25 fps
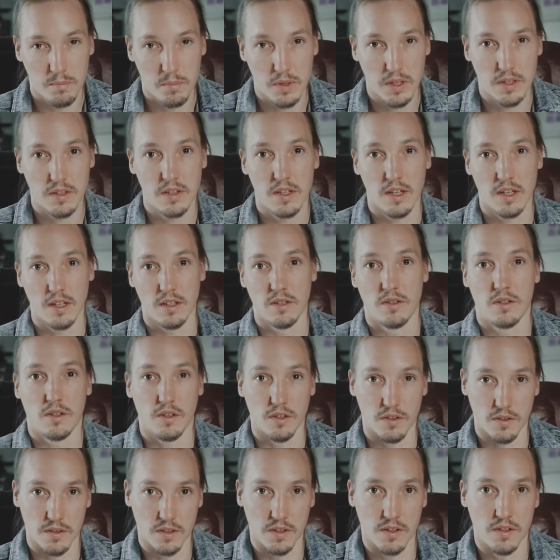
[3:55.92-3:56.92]
biggest thing is
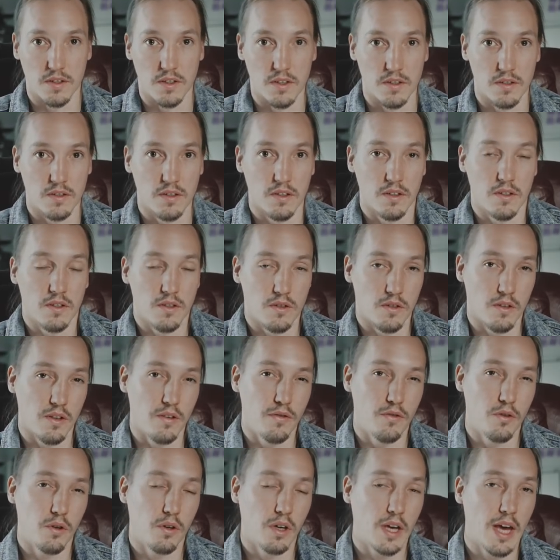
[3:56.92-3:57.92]
consistency. So
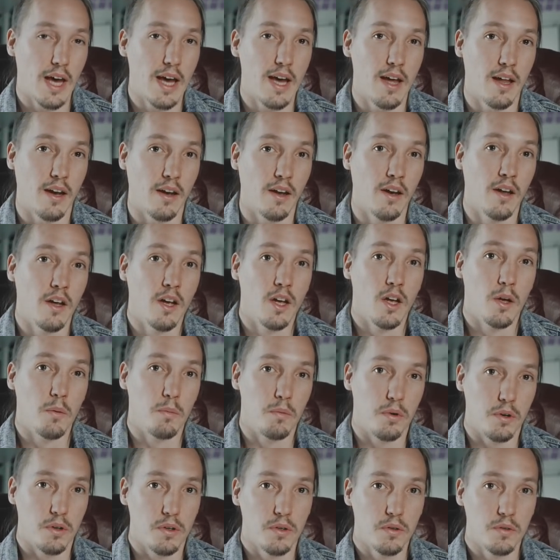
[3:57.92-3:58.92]
if you can
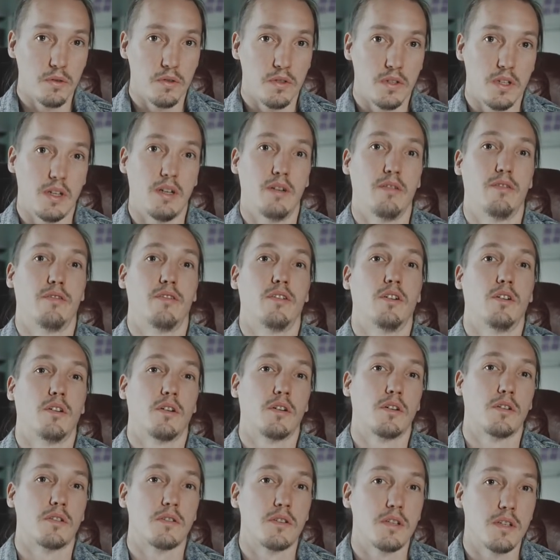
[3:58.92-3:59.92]
produce stuff on
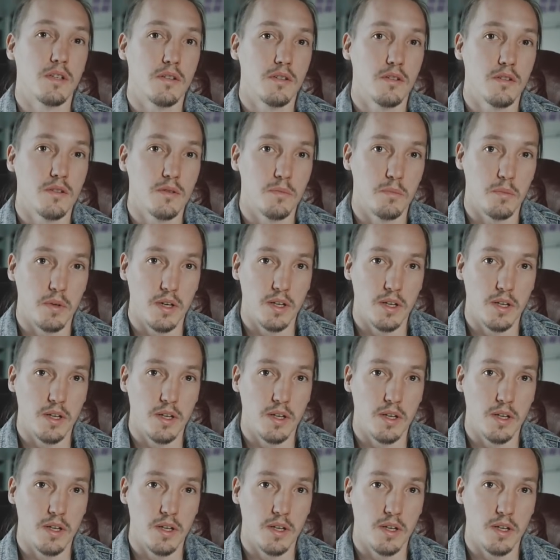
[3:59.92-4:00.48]
a consistent